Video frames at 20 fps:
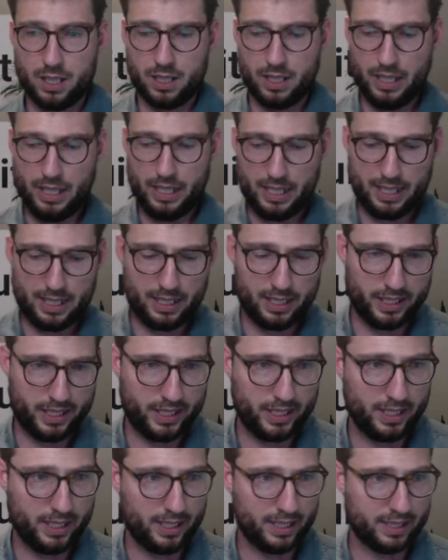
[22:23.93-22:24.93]

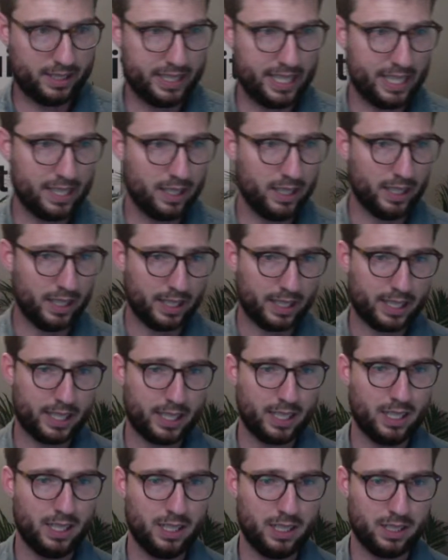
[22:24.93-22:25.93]
Let's take a look.
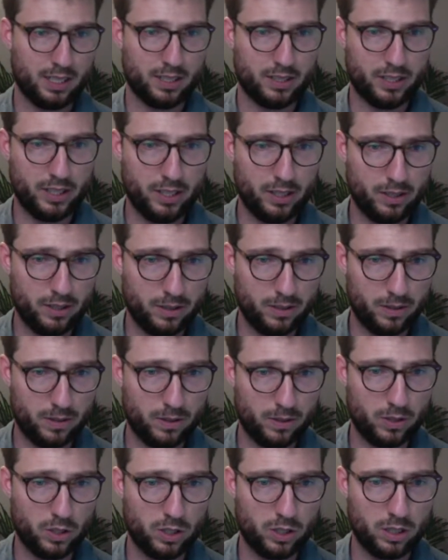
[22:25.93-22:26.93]

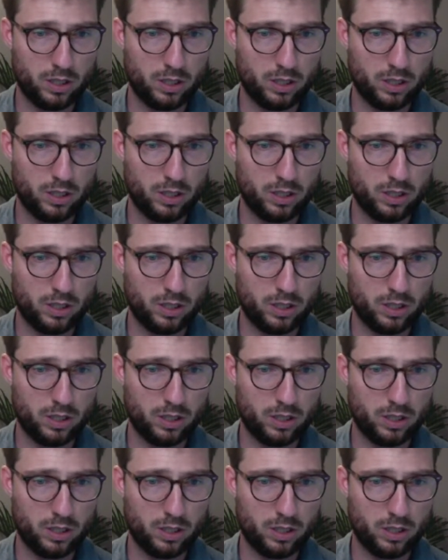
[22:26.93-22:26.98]
So